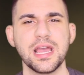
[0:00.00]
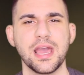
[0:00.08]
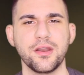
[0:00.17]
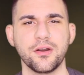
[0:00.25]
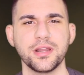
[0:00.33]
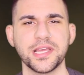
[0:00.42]

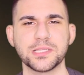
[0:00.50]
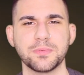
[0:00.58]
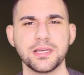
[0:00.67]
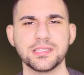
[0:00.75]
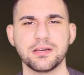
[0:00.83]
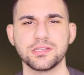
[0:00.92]
and Ernie
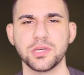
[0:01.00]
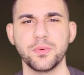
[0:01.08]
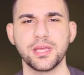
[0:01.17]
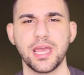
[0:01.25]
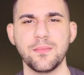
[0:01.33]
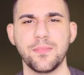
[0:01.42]
explains how
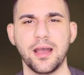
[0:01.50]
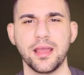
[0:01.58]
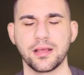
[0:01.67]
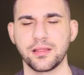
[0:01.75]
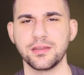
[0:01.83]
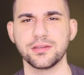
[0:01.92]
someone came by
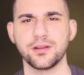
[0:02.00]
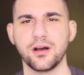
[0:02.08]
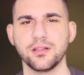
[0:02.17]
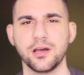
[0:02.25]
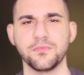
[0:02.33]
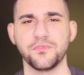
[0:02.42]
and cleaned it
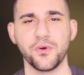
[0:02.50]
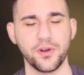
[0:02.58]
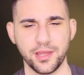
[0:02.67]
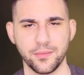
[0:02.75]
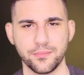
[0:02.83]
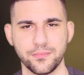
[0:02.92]
all up for him.